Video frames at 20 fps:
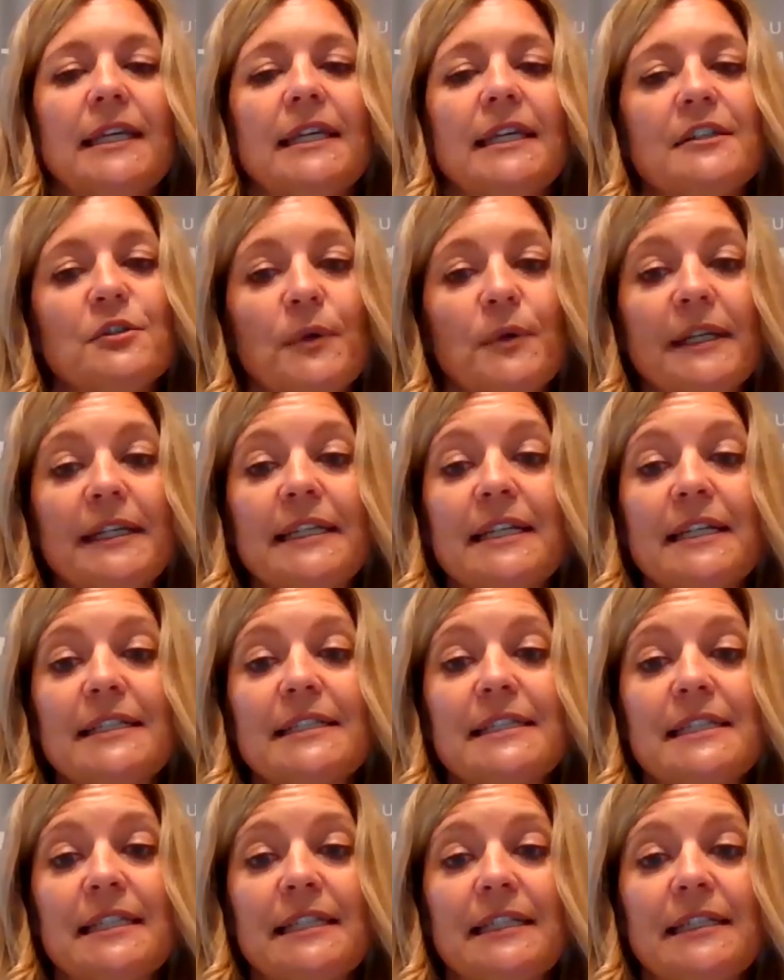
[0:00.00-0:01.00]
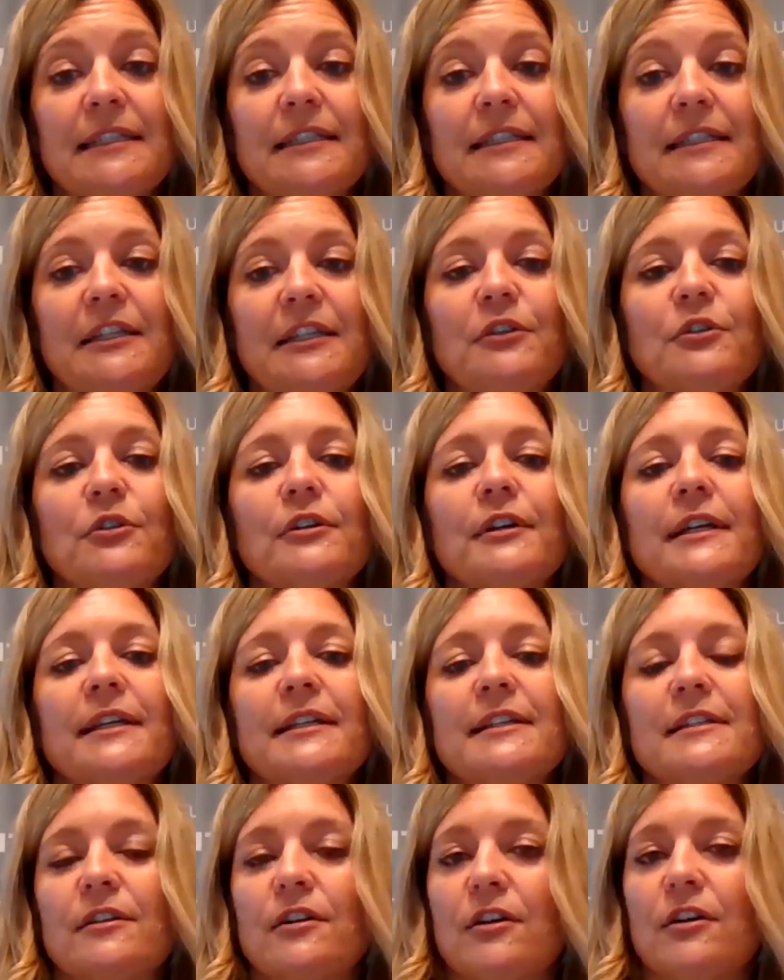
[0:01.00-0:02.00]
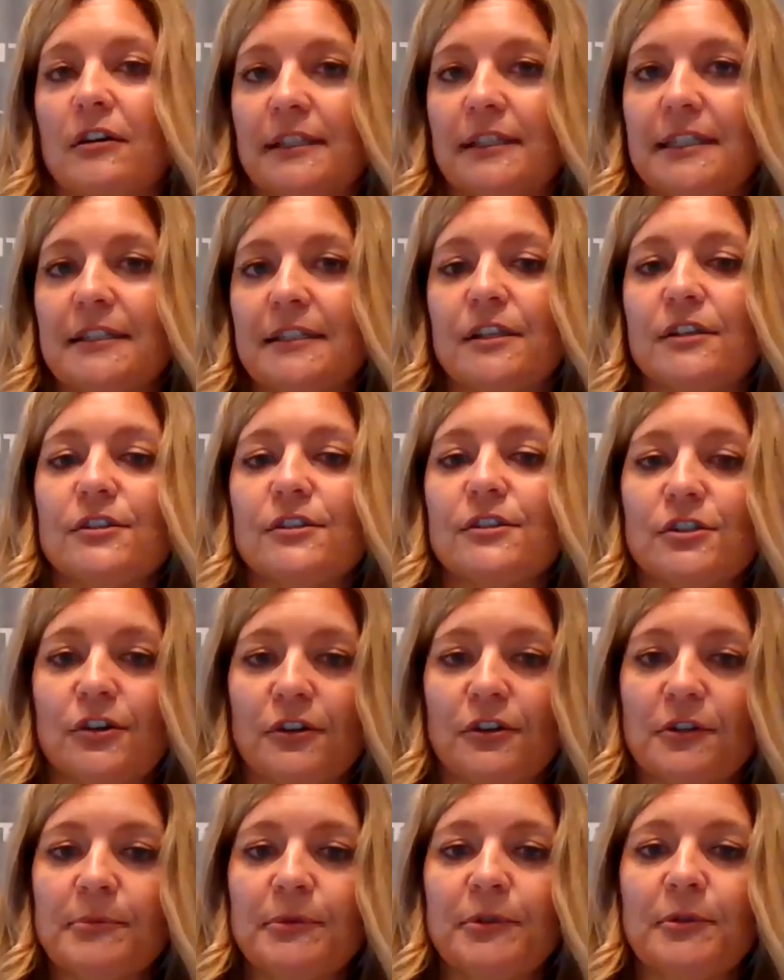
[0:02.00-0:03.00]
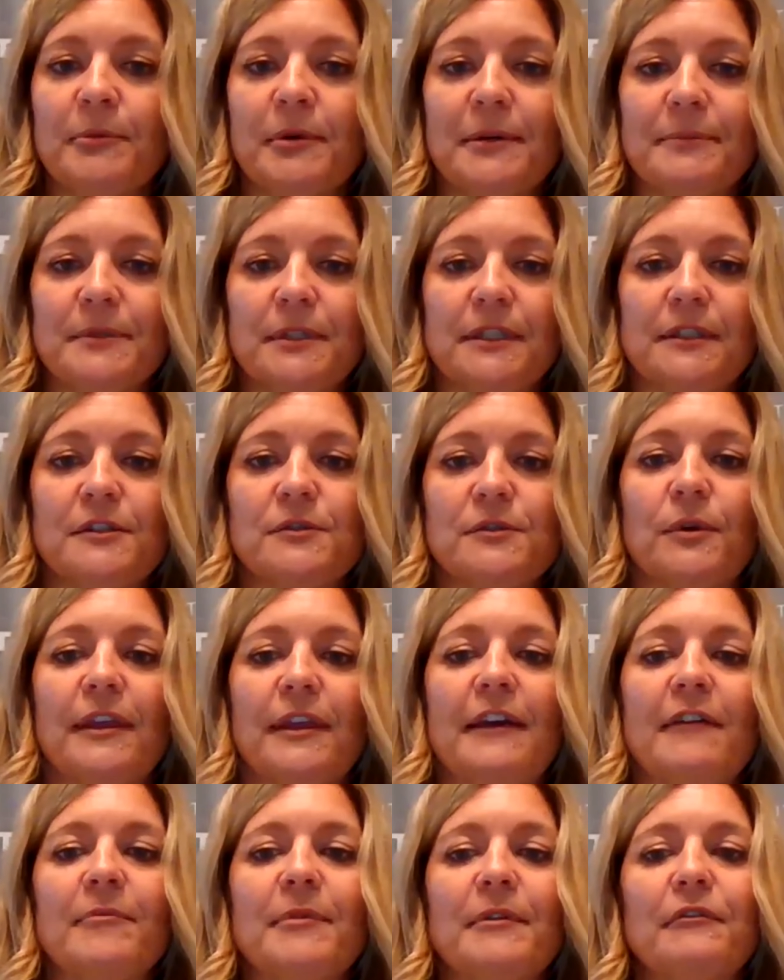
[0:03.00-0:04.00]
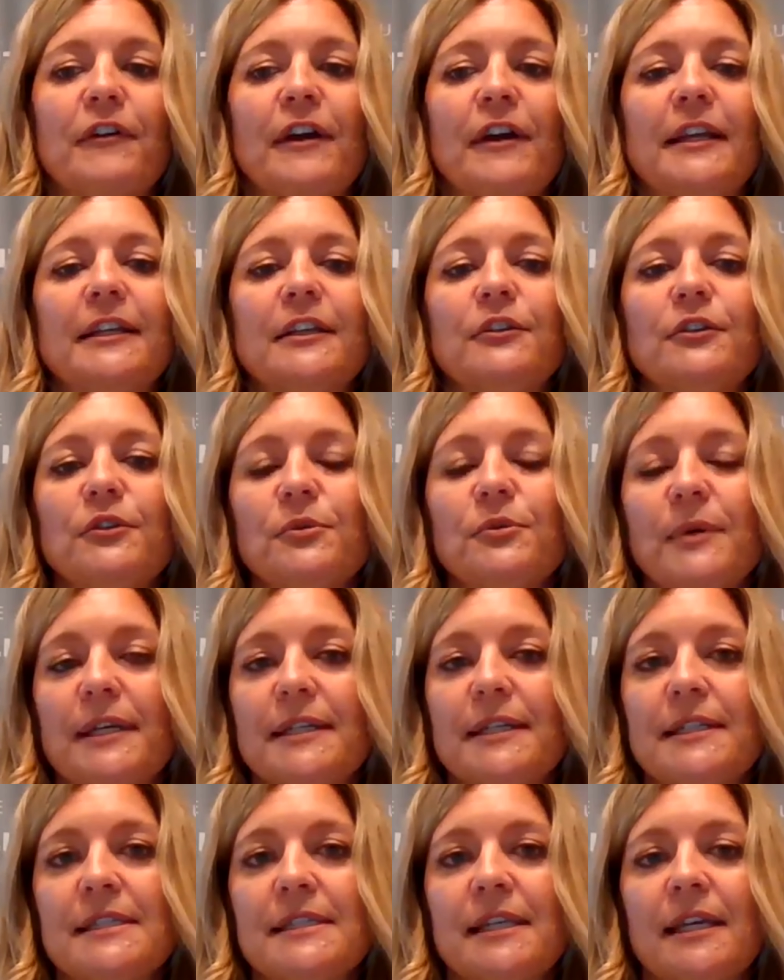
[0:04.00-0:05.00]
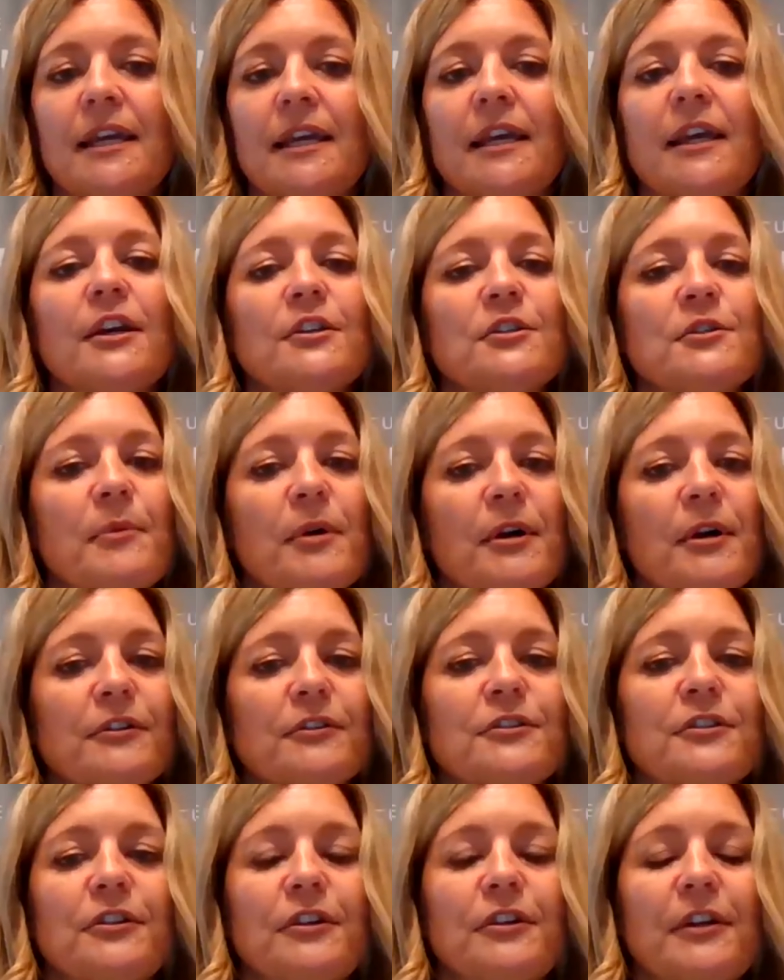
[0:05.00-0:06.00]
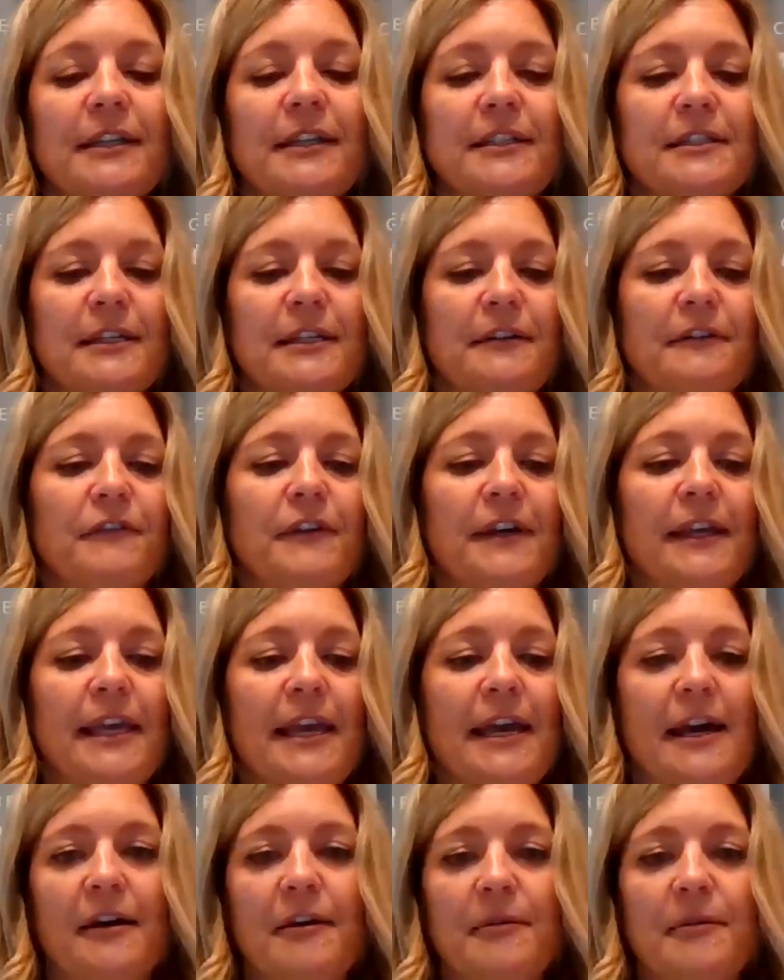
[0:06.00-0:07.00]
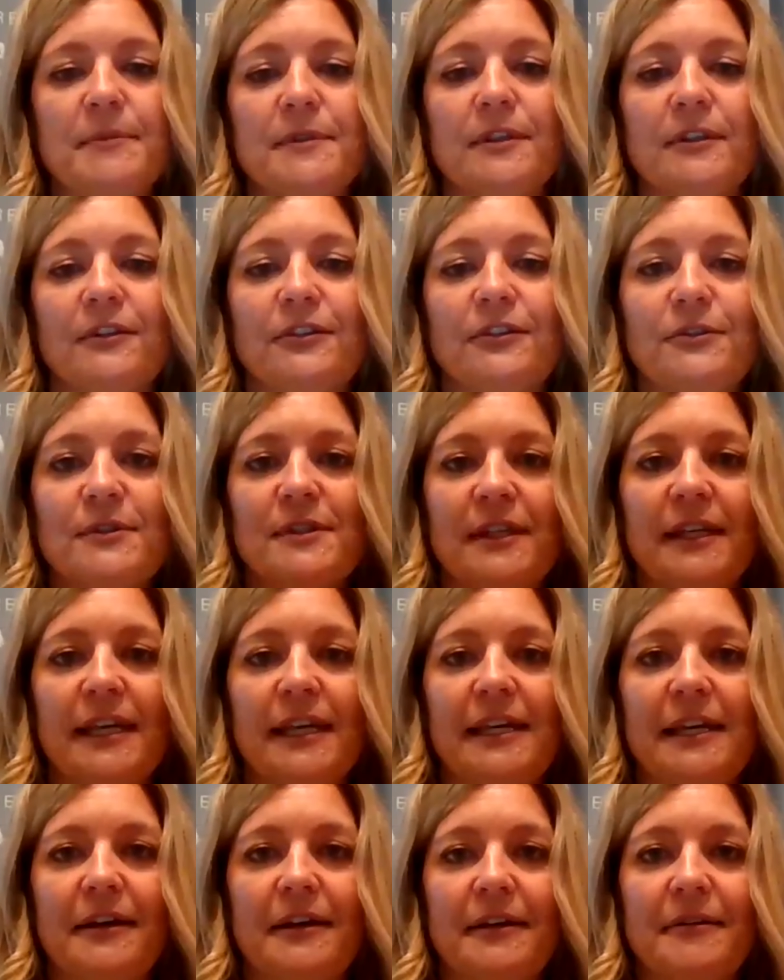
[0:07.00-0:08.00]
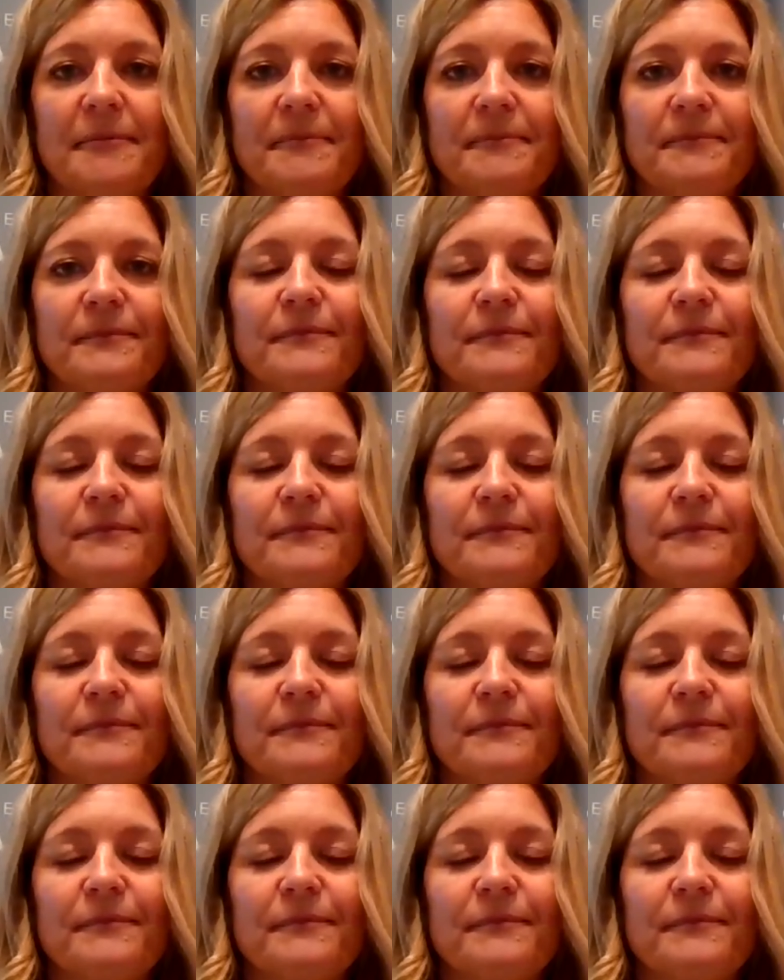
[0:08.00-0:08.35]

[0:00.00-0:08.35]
In 2019, Igor and his colleagues started BloomOptix, where they have been finding new ways to monitor and identify HABs using AI.